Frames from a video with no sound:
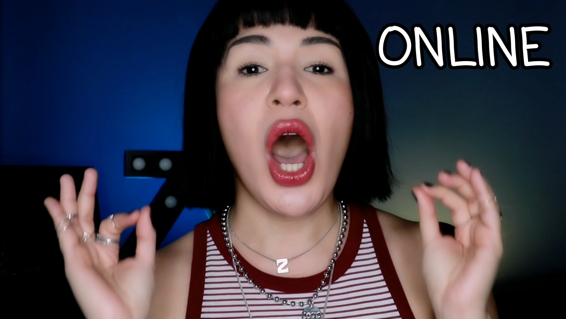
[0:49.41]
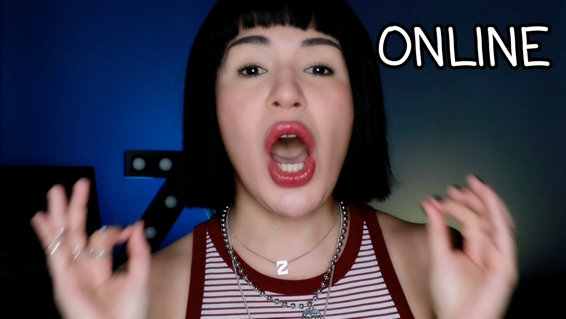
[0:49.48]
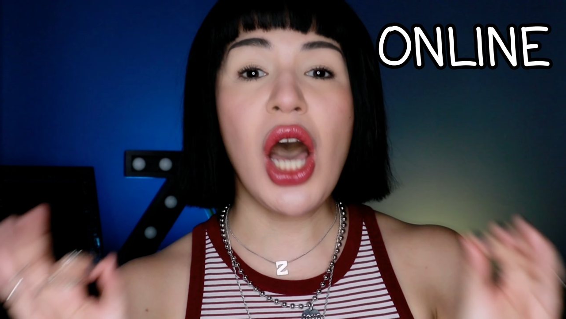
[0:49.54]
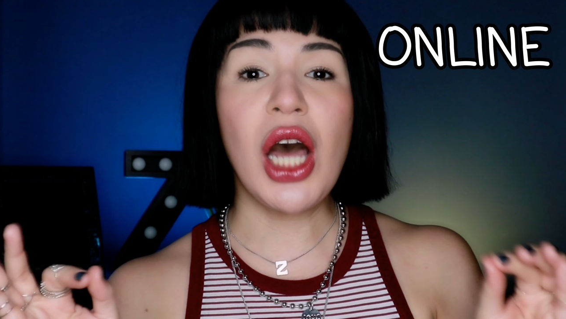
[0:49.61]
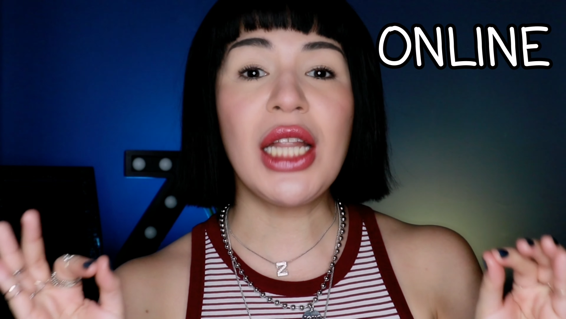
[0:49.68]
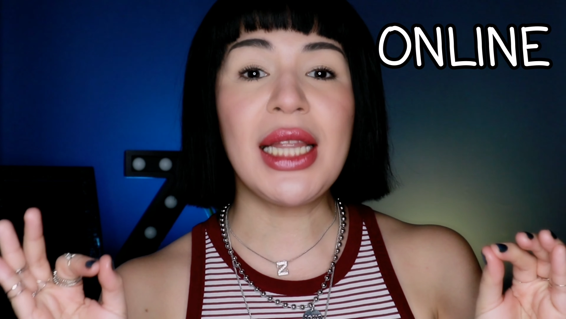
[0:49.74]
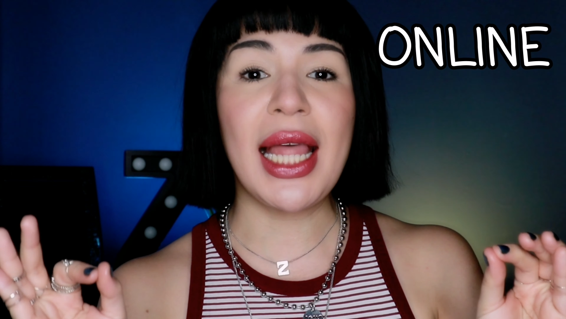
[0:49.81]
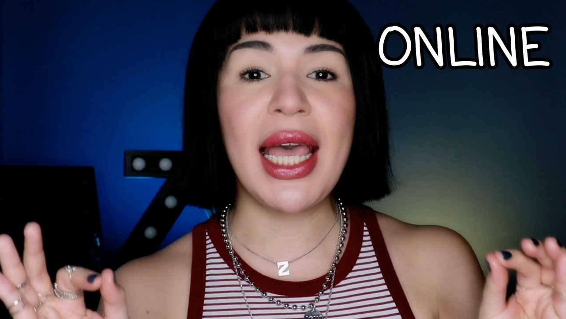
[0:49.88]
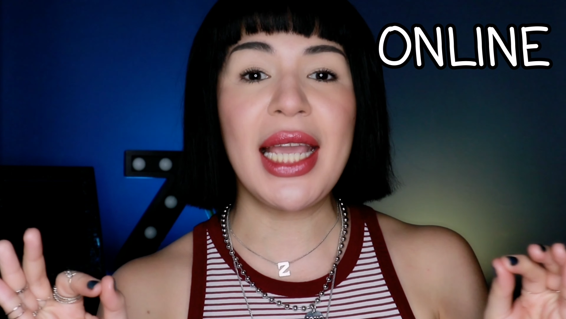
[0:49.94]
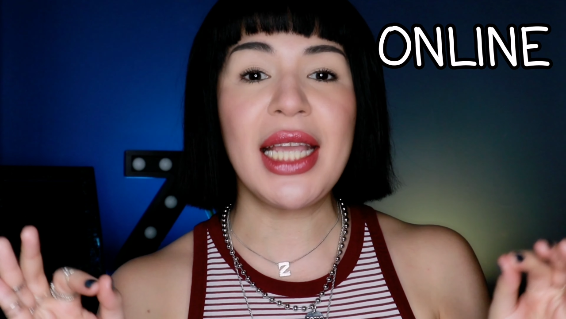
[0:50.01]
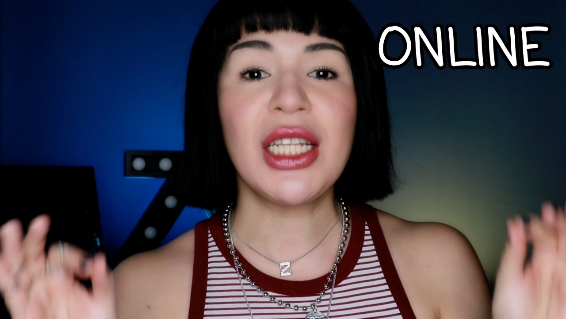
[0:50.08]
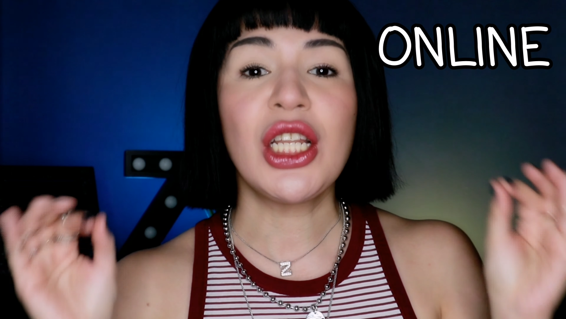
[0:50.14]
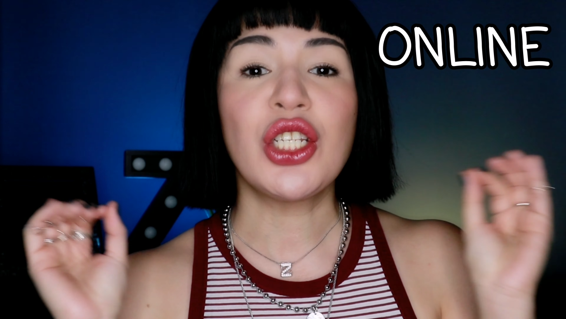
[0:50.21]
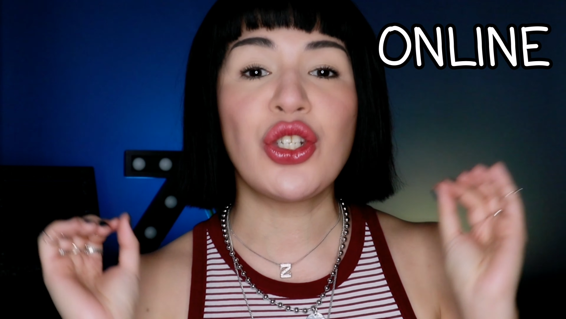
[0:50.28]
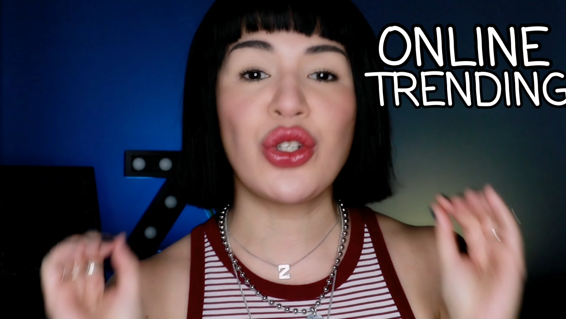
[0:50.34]

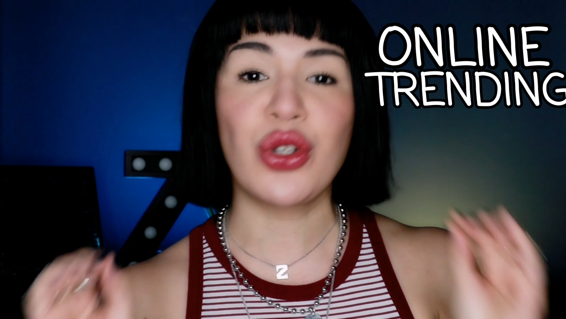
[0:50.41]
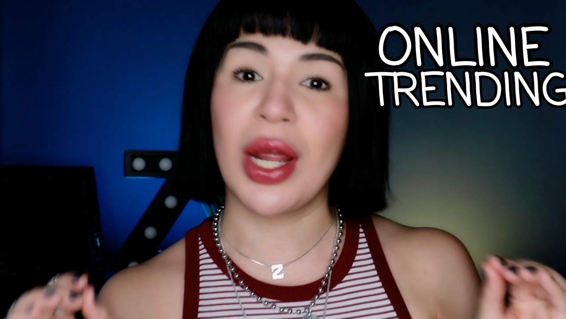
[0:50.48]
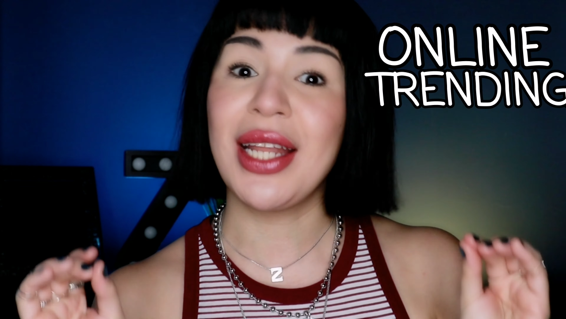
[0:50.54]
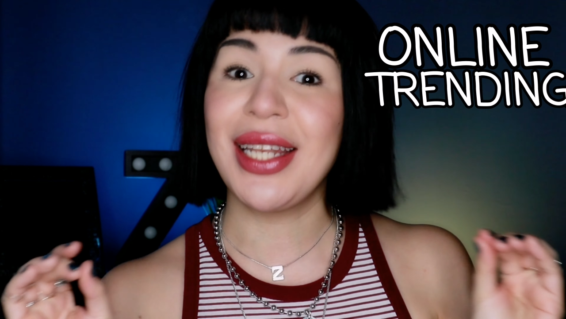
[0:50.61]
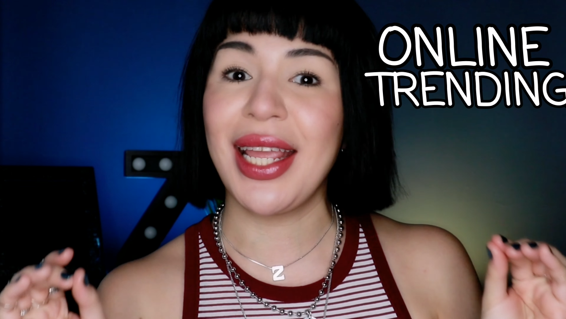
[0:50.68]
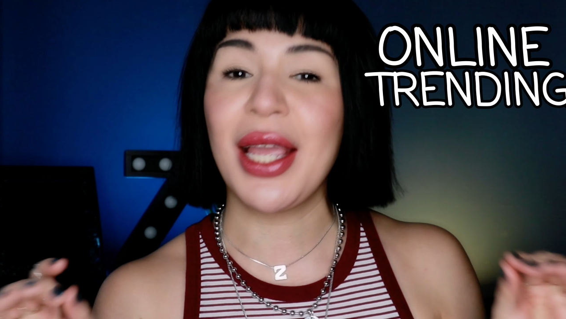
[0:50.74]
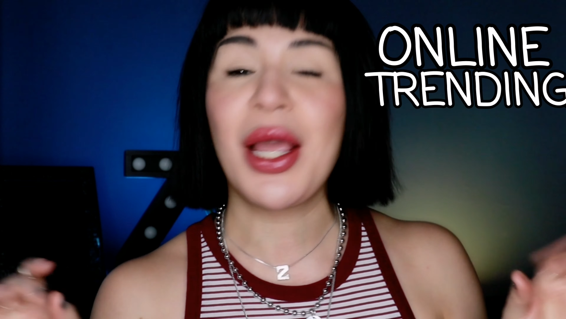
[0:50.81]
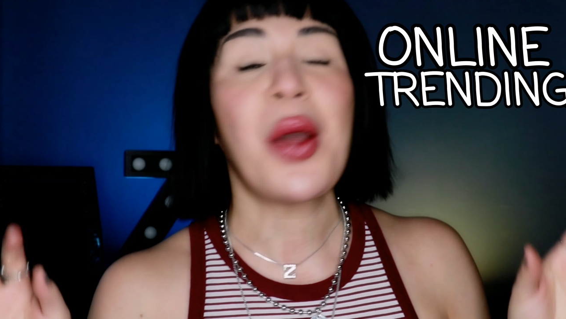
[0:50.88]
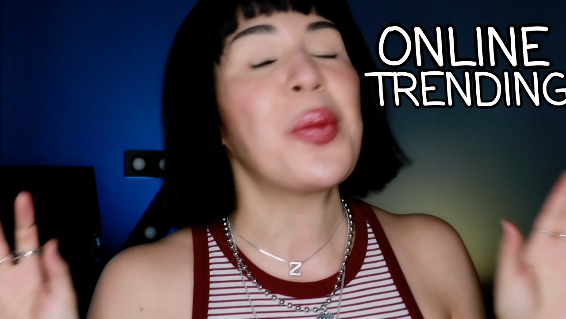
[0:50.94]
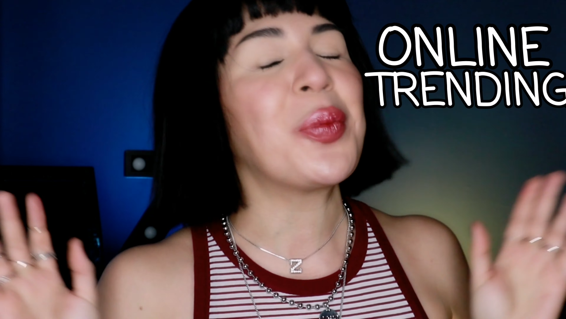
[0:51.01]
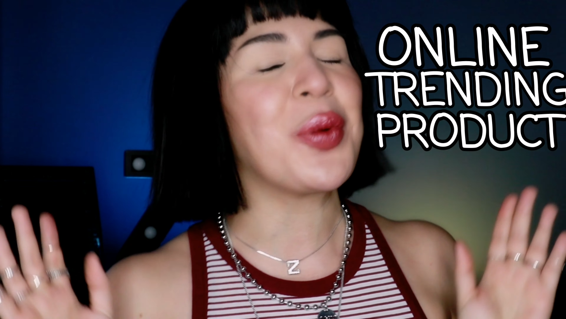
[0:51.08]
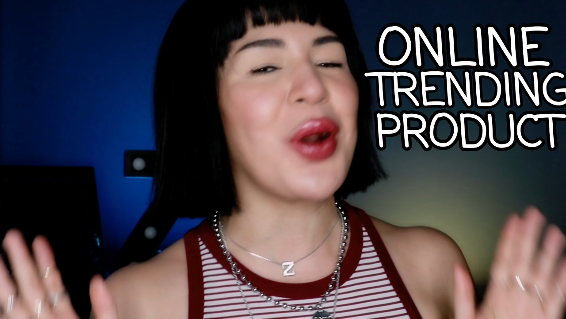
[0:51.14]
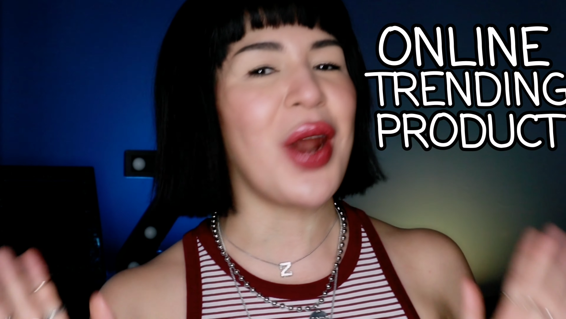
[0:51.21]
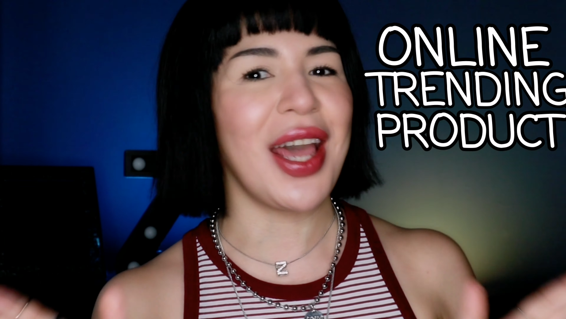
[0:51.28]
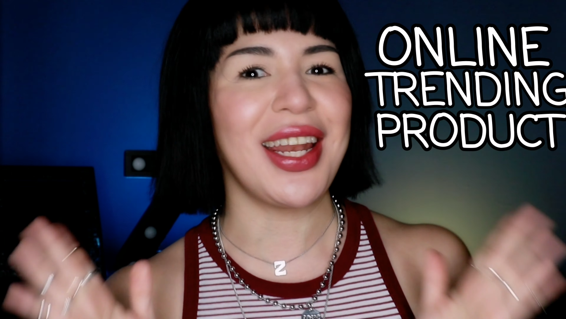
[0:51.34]
online trending
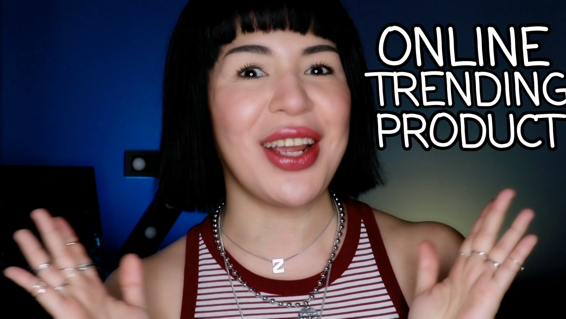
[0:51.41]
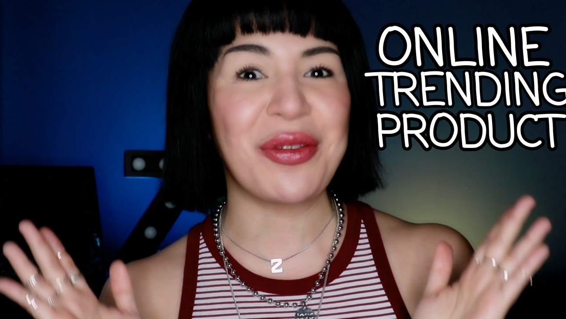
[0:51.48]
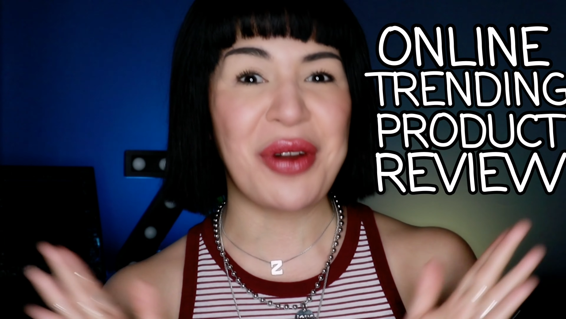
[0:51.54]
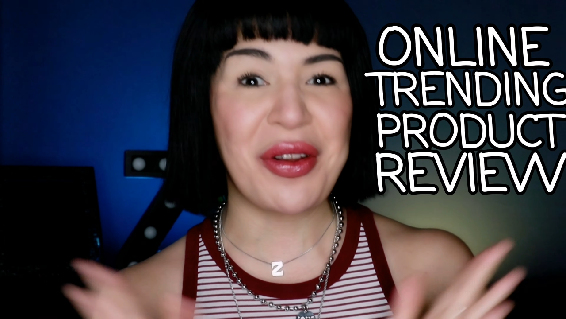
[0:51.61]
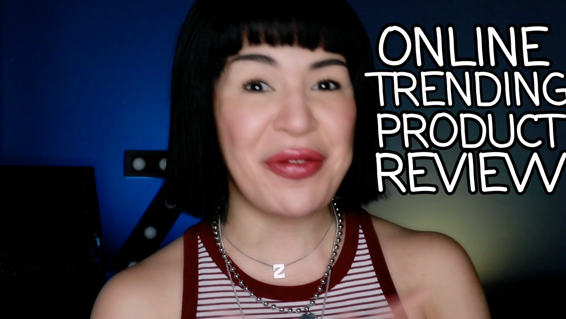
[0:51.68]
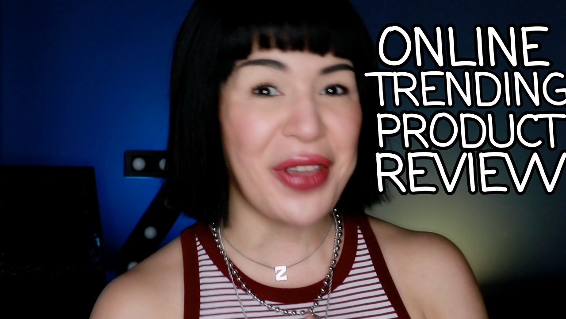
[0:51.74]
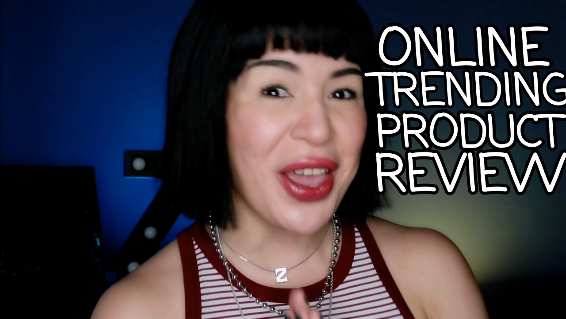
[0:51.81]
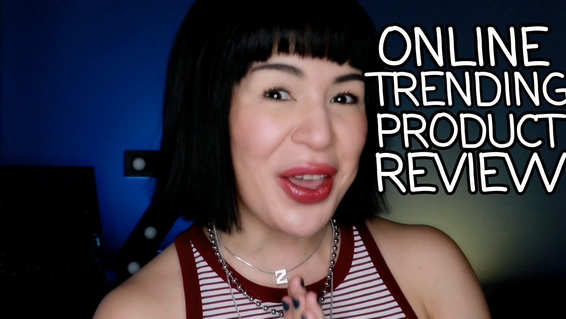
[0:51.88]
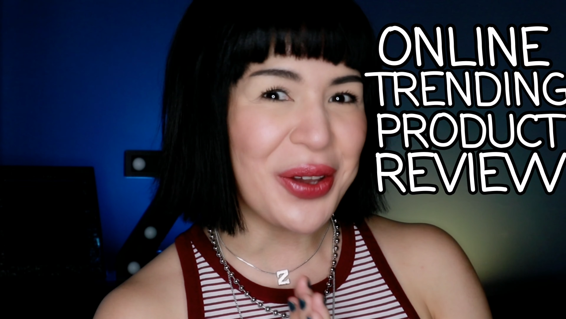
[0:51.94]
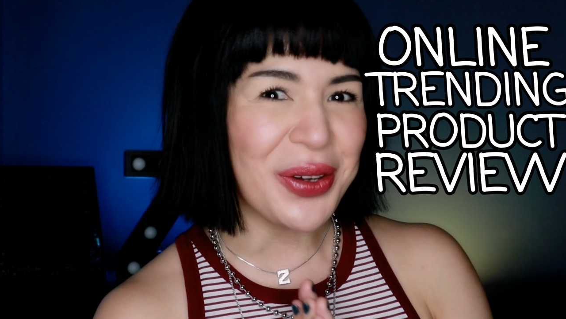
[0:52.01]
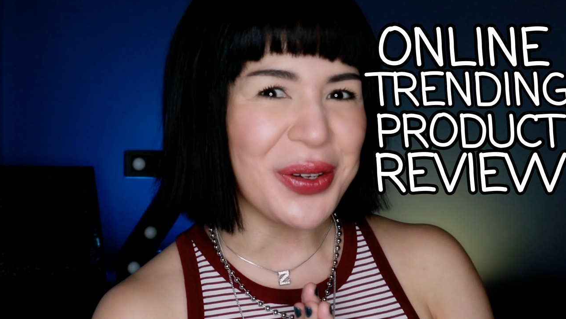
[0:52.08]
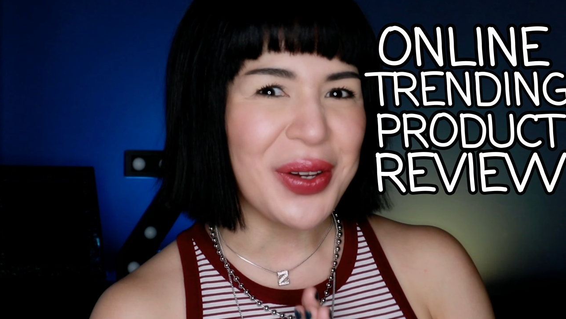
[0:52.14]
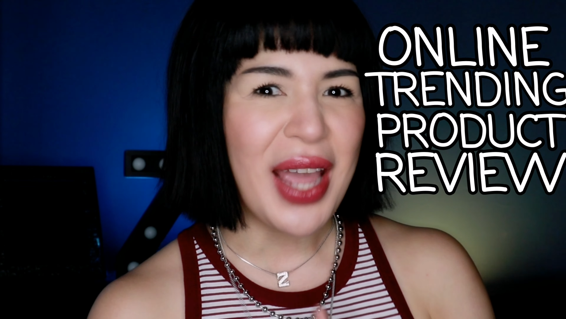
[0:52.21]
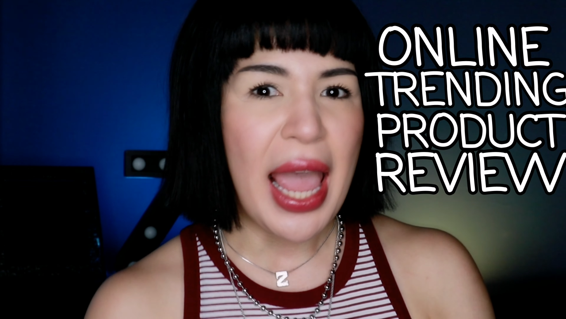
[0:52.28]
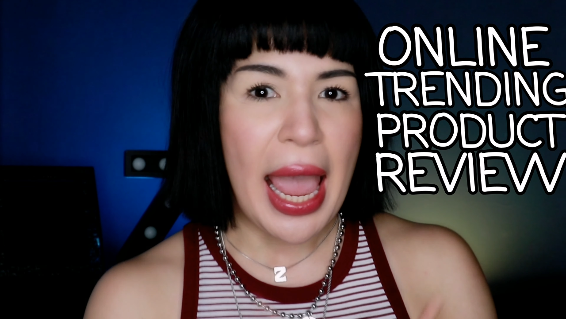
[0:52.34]
product
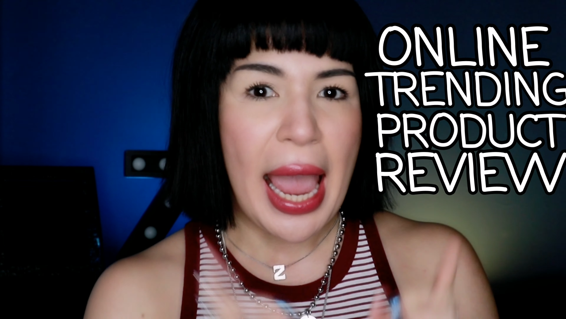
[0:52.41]
review.